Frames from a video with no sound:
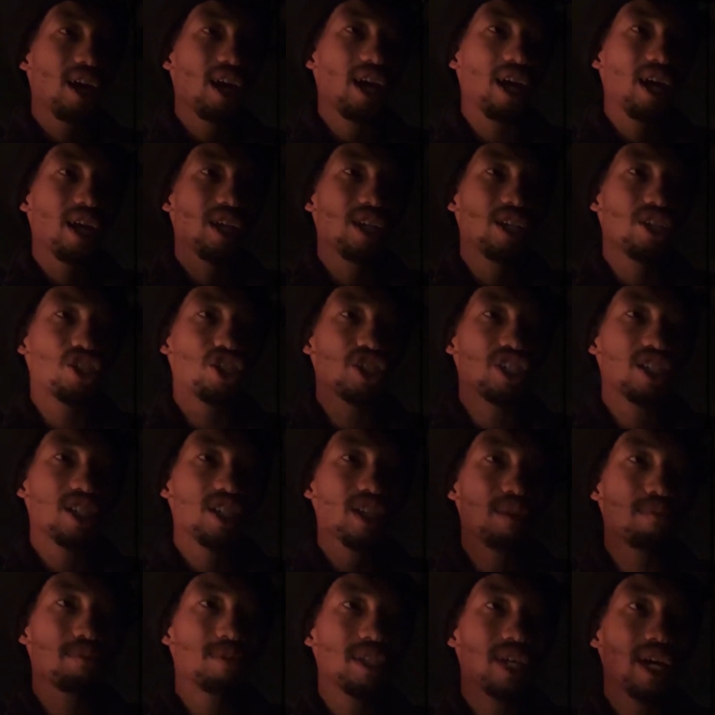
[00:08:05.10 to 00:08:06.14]
and it just
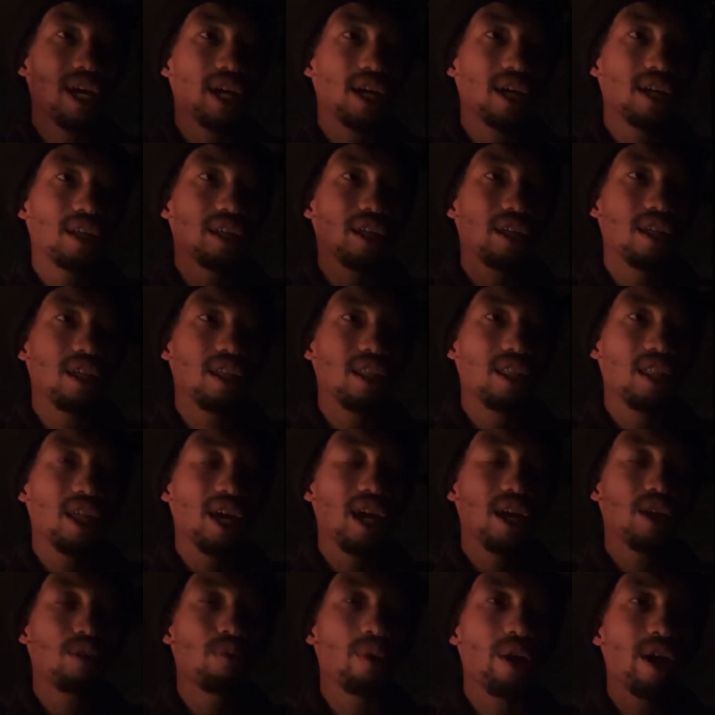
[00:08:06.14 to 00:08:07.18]
seems like
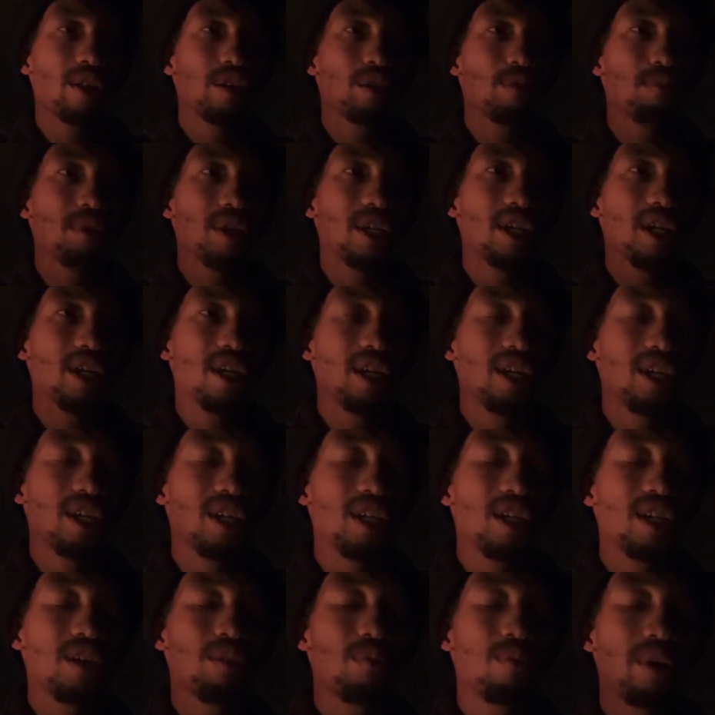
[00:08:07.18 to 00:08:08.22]
they'd rather be
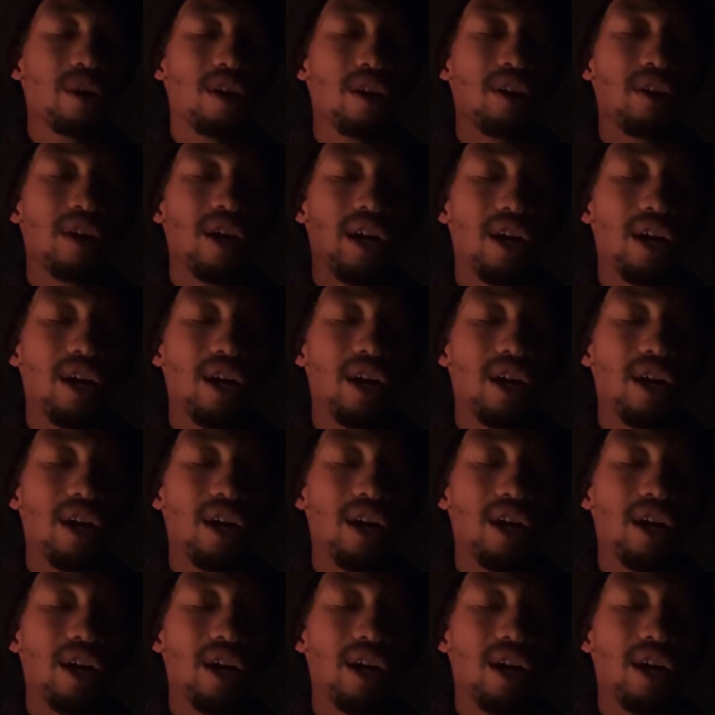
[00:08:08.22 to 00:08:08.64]
anywhere